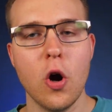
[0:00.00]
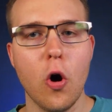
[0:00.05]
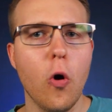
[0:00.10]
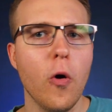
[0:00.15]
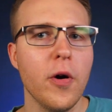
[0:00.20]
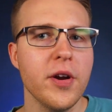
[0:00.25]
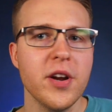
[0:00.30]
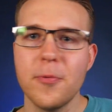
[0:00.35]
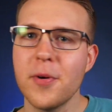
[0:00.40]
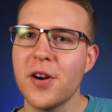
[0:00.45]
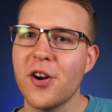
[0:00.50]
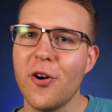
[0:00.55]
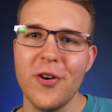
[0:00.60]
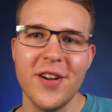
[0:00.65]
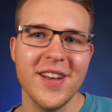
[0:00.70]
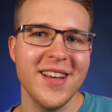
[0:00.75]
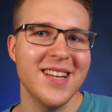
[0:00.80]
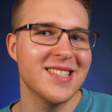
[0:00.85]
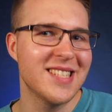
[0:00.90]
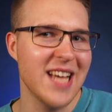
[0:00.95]
or you're
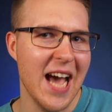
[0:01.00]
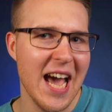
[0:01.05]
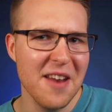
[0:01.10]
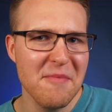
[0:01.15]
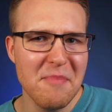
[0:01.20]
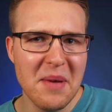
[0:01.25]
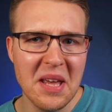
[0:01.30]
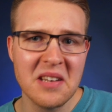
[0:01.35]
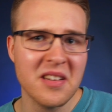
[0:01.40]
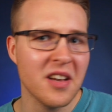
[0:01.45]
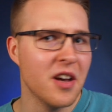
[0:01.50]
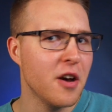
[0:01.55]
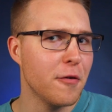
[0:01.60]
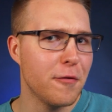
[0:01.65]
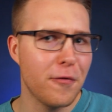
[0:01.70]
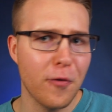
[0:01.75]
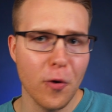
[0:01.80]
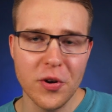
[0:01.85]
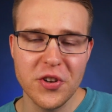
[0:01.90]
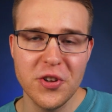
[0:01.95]
recording in 10-bit
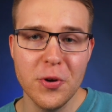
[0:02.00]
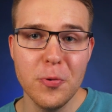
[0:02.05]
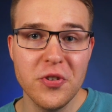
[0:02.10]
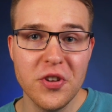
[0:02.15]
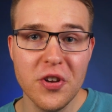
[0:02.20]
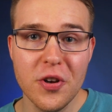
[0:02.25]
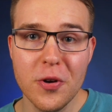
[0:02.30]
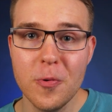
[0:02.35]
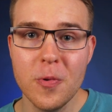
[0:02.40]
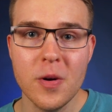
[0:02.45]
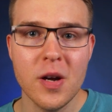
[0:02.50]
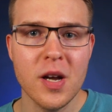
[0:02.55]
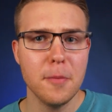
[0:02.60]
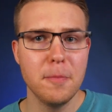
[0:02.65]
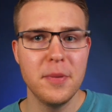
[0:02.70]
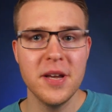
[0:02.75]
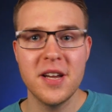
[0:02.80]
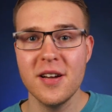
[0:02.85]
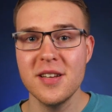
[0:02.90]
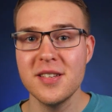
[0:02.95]
422
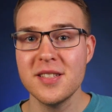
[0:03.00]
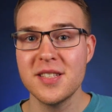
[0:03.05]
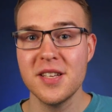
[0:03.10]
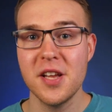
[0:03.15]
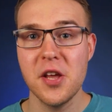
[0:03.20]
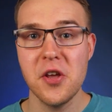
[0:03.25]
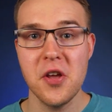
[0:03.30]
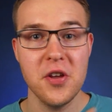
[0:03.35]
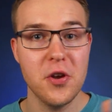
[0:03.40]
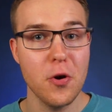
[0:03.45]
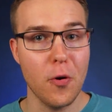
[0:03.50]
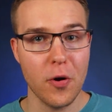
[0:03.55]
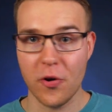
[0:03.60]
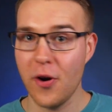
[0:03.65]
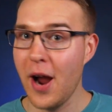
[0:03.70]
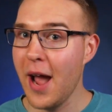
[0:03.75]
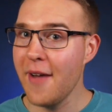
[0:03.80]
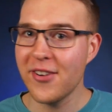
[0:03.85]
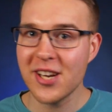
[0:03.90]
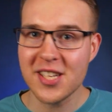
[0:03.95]
because your
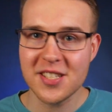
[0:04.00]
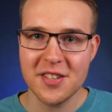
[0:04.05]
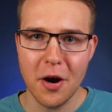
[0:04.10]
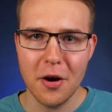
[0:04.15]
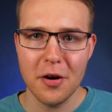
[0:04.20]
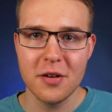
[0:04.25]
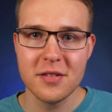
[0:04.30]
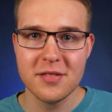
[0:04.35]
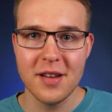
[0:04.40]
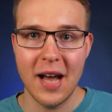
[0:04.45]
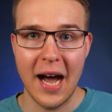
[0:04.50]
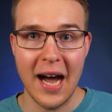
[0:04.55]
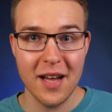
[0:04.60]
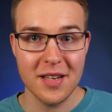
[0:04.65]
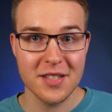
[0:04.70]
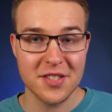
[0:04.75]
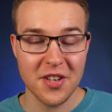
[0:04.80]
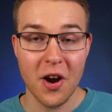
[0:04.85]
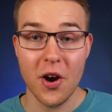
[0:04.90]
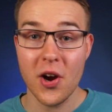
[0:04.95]
graphics card,
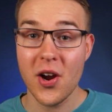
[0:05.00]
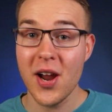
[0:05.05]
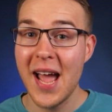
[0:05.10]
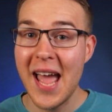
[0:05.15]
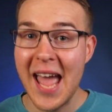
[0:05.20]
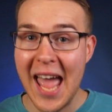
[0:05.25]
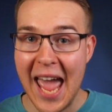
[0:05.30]
odds are,